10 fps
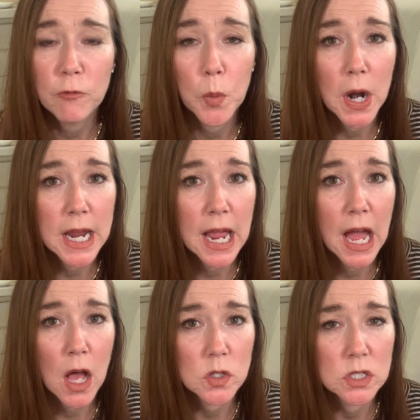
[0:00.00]

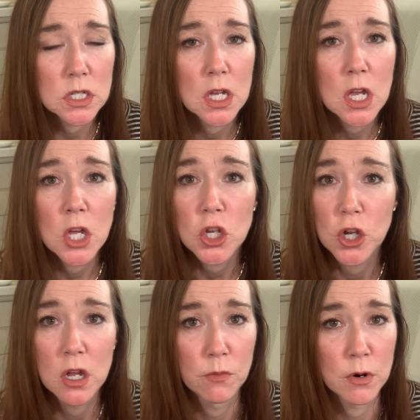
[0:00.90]
breakouts, you
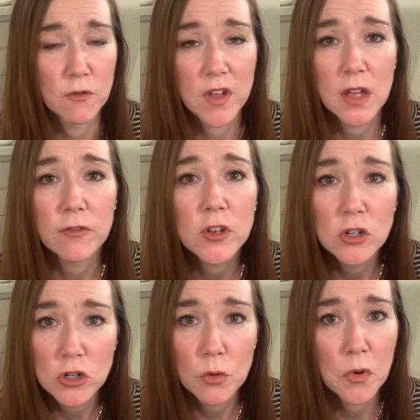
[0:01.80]
can prevent
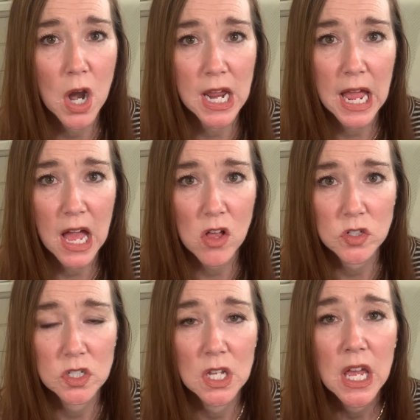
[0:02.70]
future
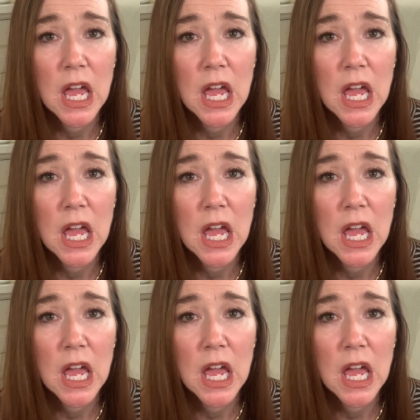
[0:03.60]
breakouts,